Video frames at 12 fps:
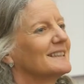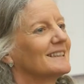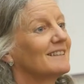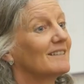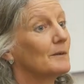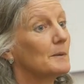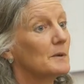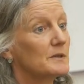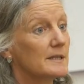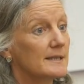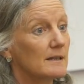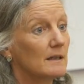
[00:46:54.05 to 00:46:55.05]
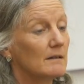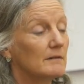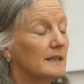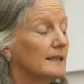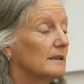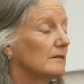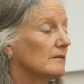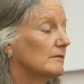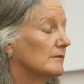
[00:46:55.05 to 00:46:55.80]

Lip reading: So we want to start really